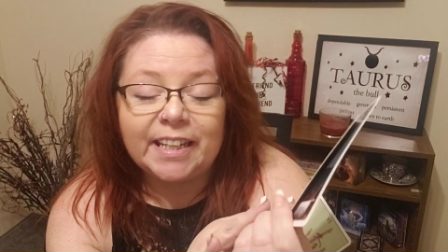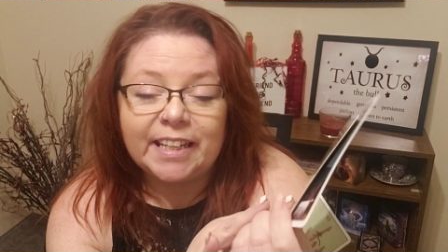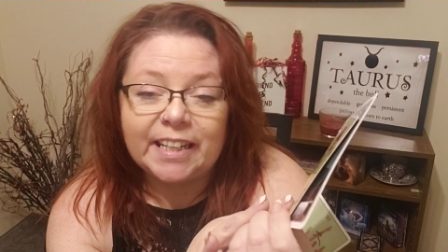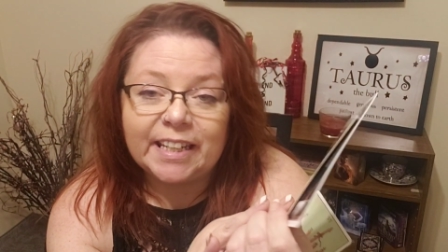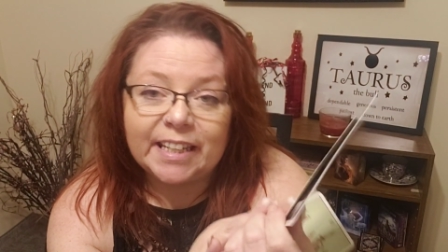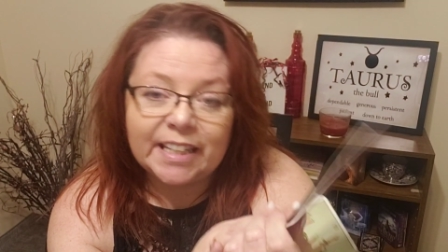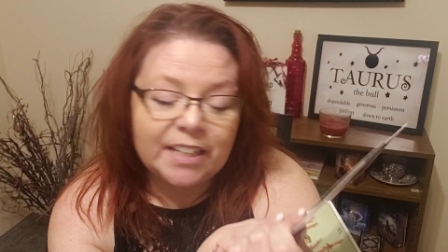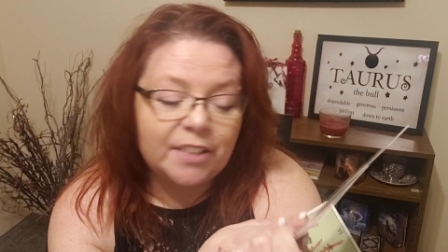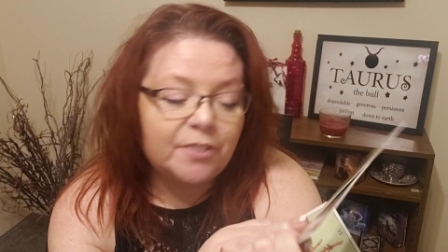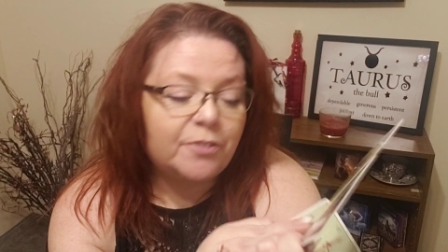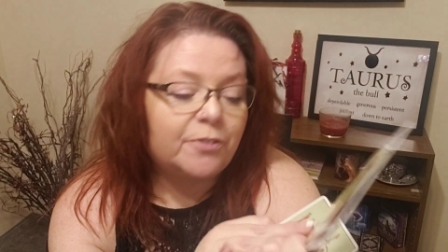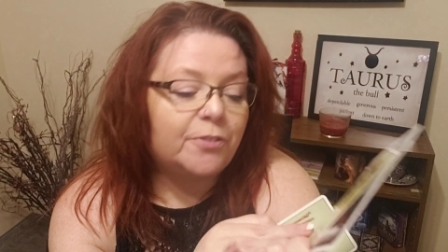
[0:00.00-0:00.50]

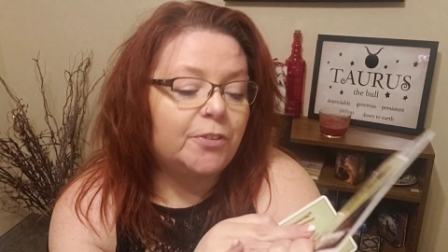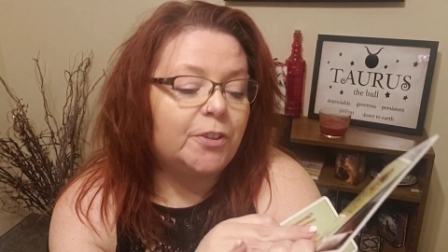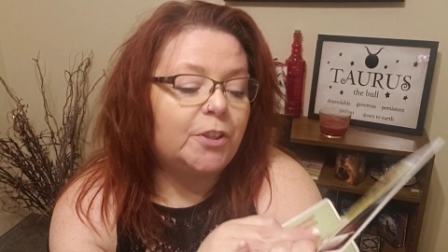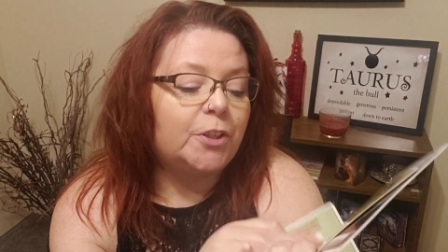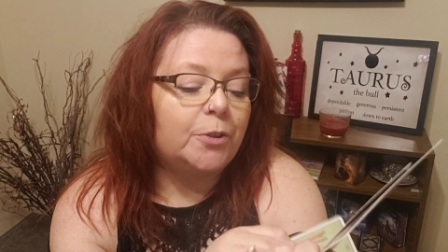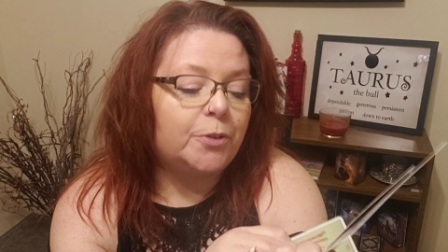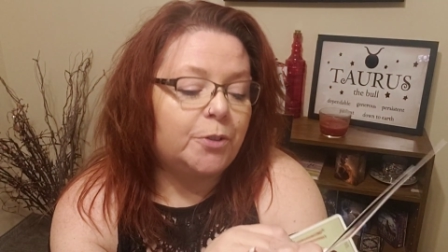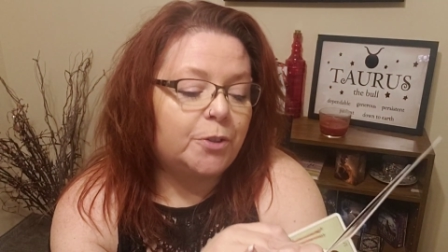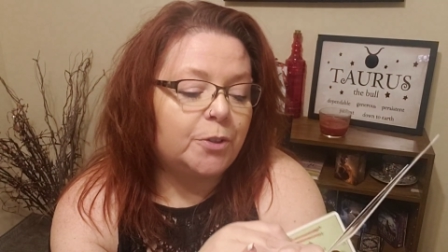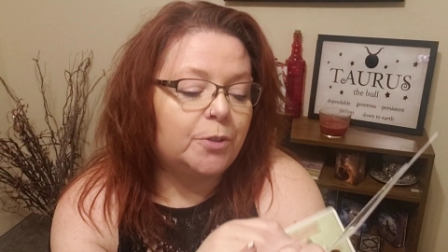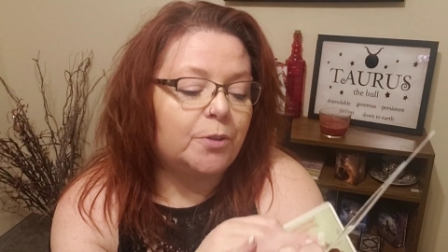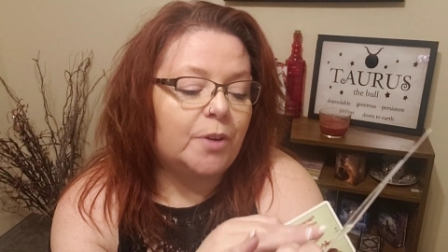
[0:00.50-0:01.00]
If you
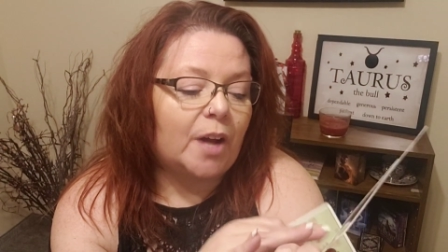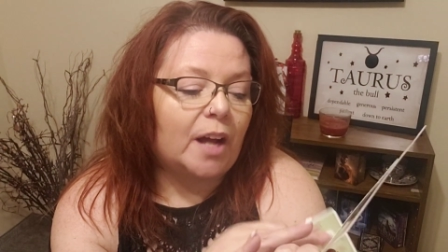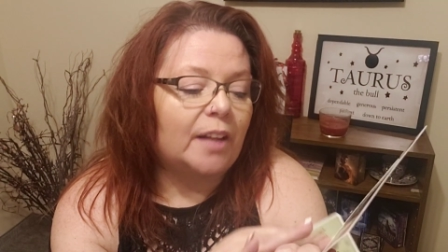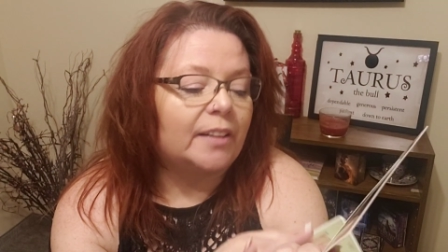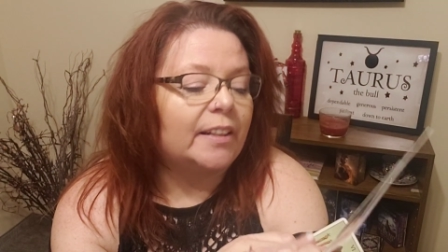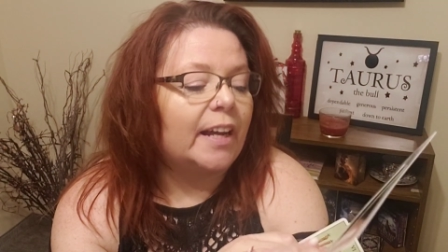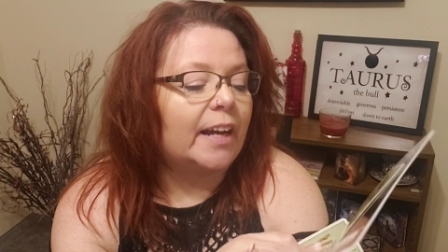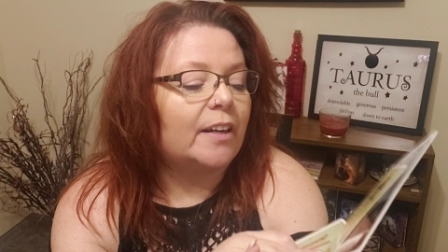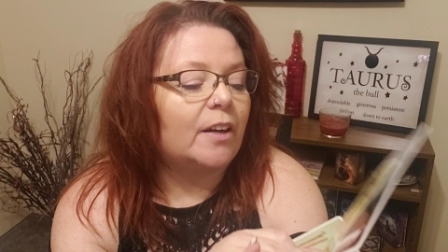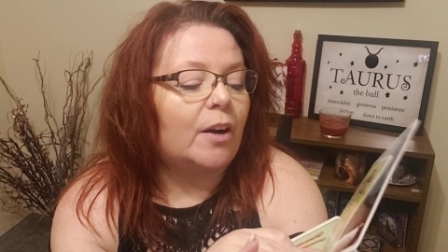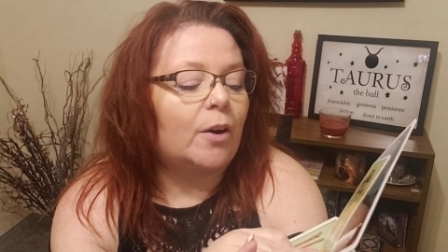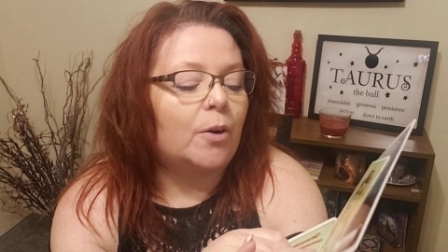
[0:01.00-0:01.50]
do not
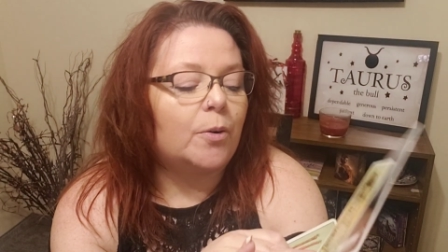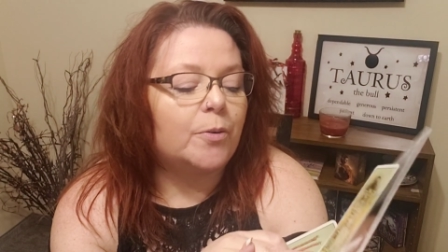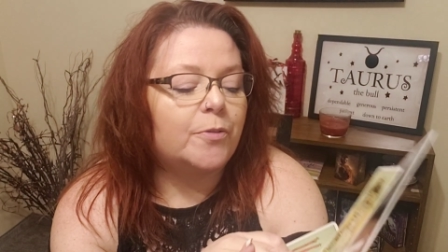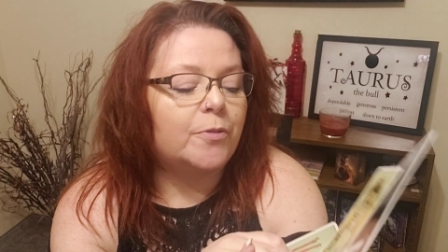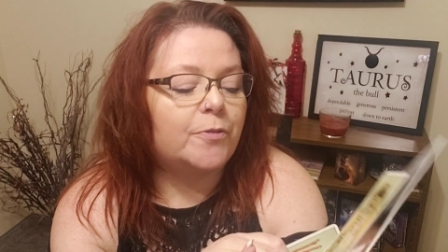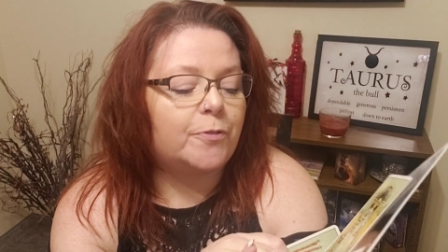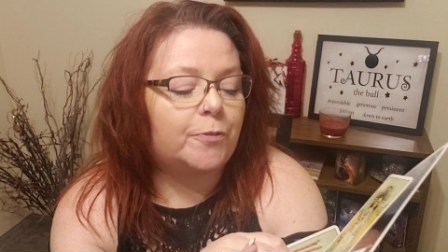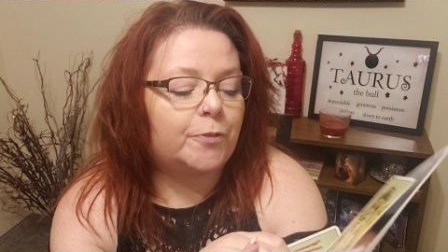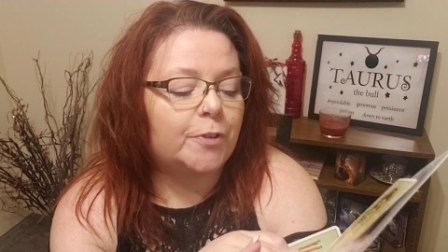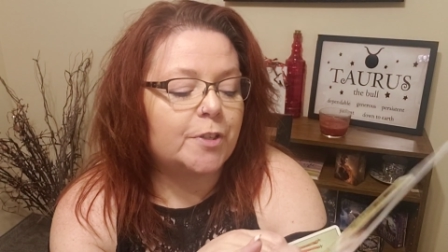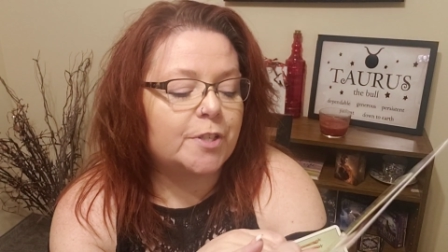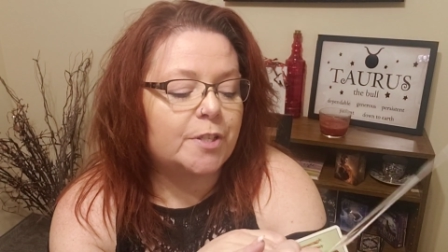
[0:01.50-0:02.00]
let go,
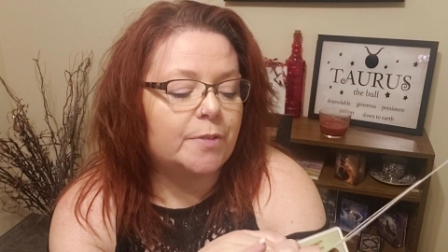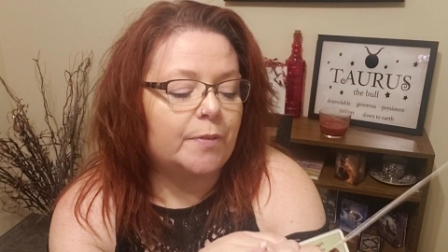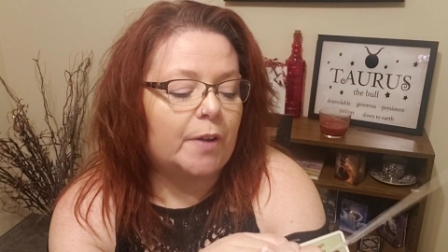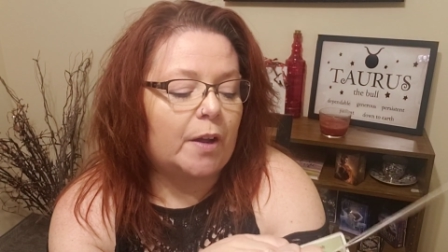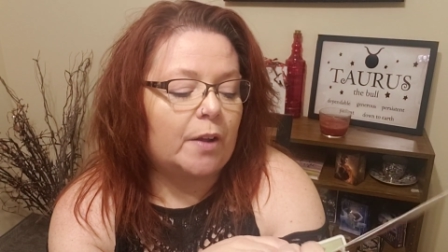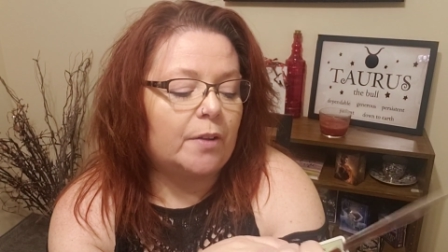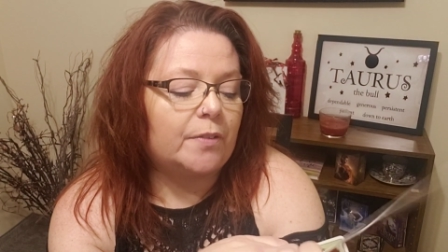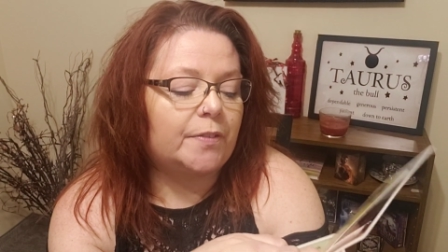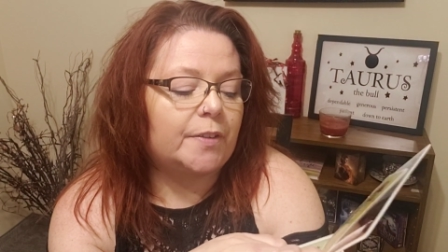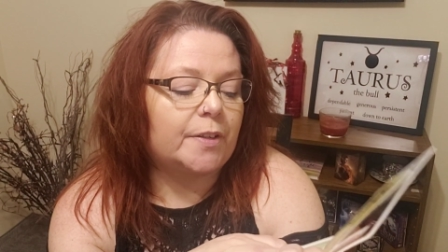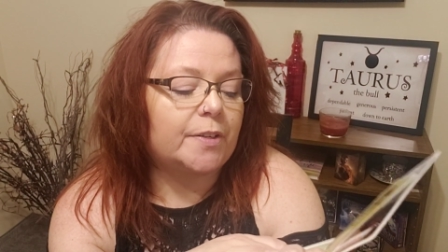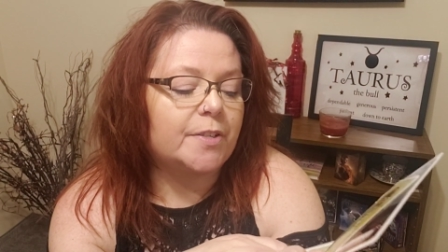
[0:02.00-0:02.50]
first of
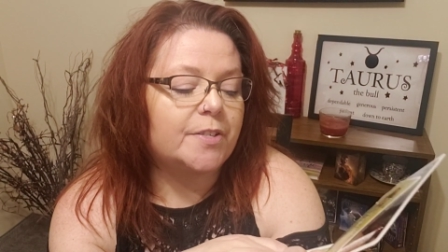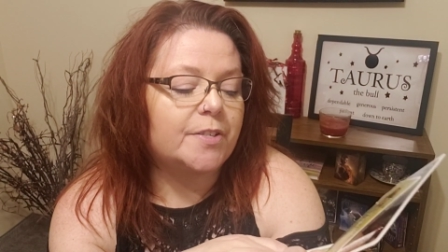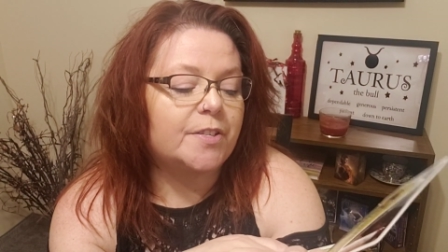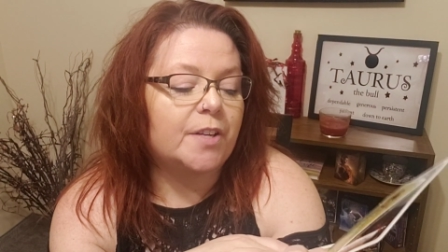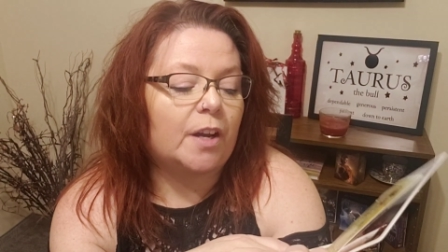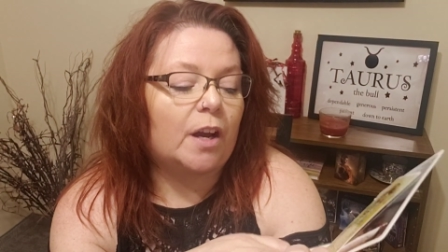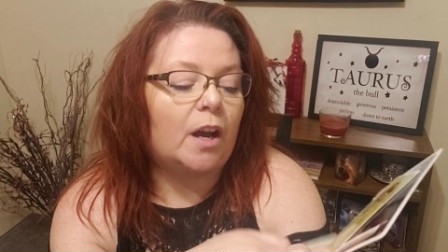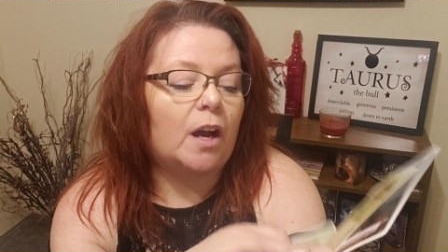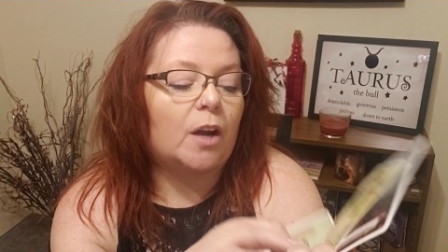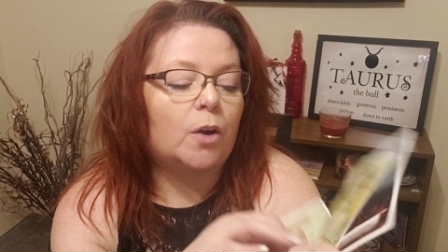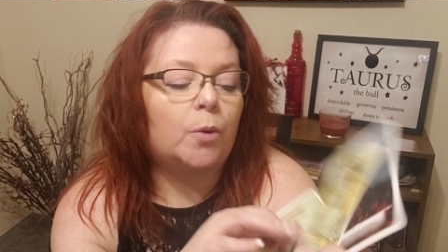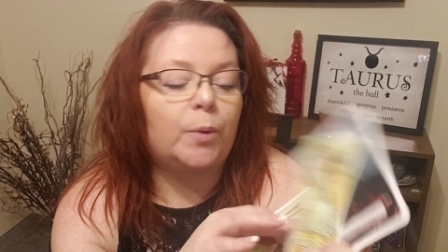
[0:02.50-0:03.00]
all, there's
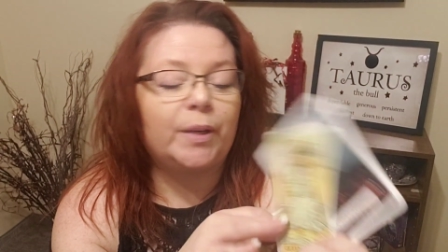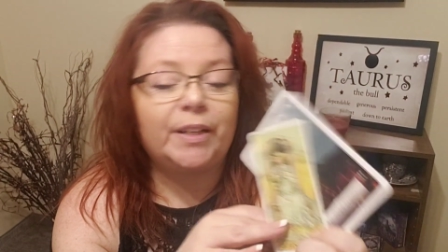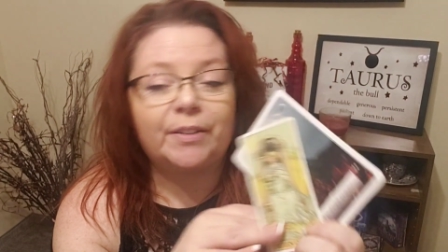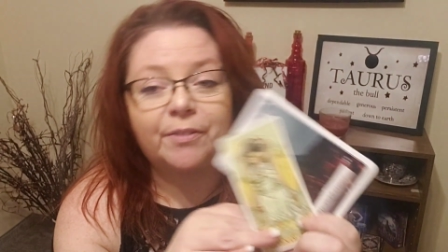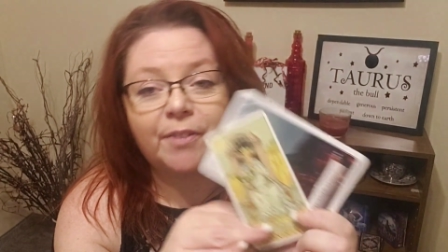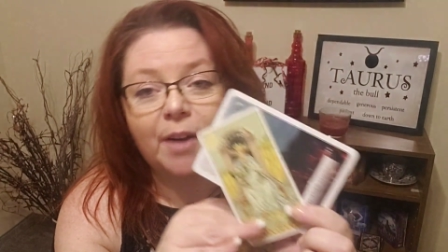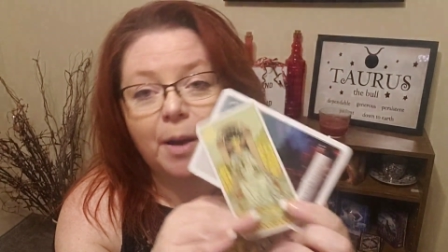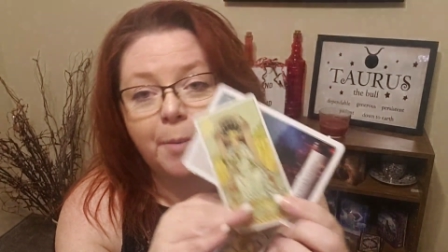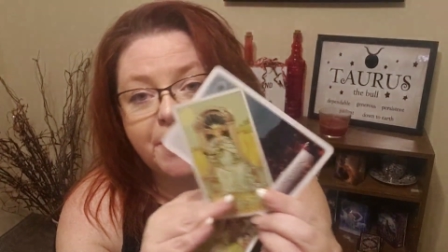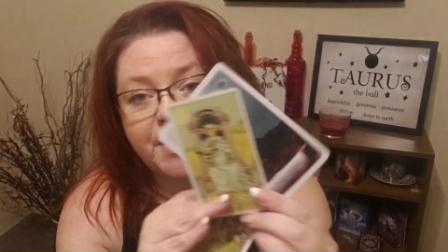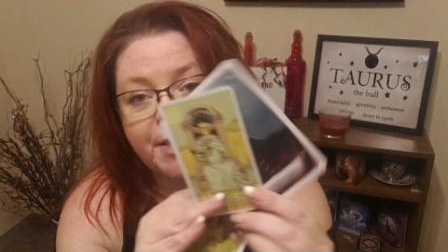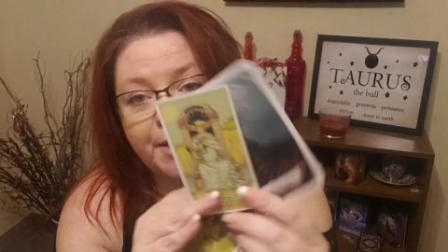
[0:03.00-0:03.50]
a Queen of
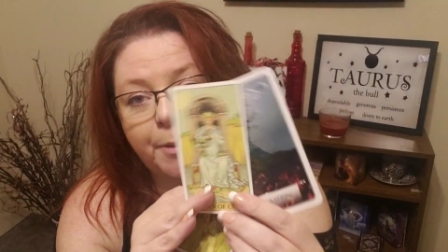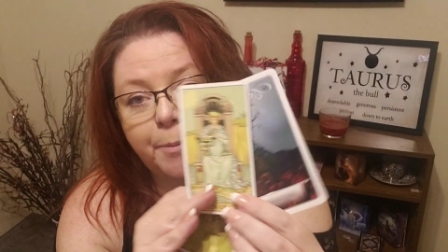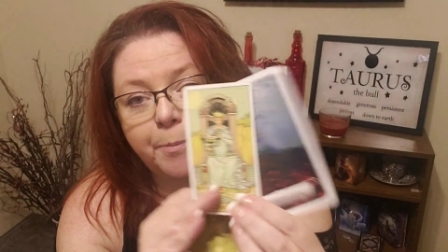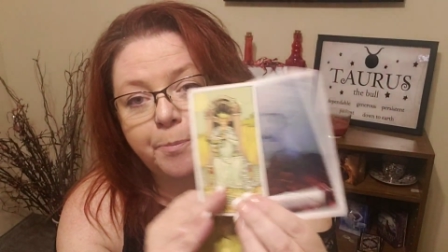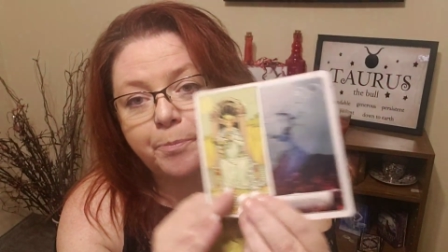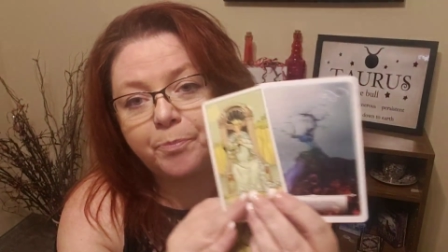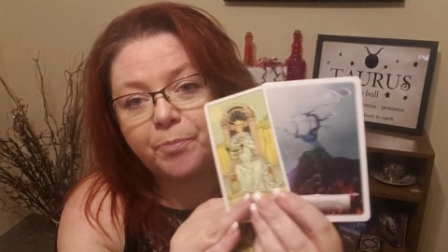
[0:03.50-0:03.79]
Cups here,